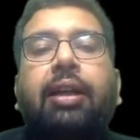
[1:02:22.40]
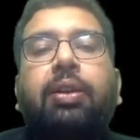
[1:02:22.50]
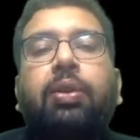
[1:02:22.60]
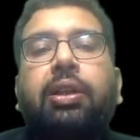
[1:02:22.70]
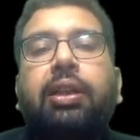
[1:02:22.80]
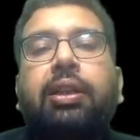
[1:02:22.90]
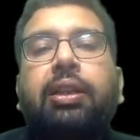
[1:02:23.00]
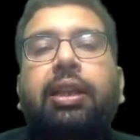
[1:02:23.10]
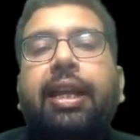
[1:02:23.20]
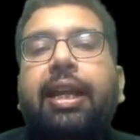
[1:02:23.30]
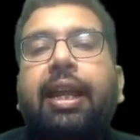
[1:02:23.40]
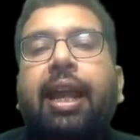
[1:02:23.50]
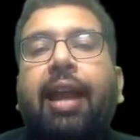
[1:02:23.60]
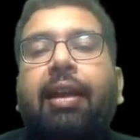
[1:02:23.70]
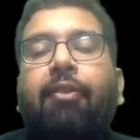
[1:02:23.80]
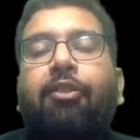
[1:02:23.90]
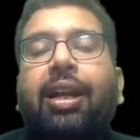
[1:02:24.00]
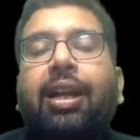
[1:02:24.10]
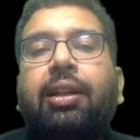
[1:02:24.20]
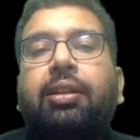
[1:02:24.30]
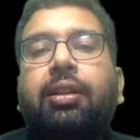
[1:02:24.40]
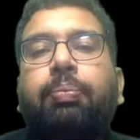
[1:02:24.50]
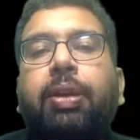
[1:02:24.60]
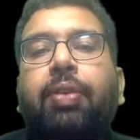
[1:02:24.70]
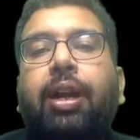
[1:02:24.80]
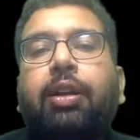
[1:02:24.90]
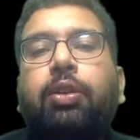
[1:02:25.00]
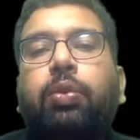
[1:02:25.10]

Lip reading: so this is A vector, this is B vector.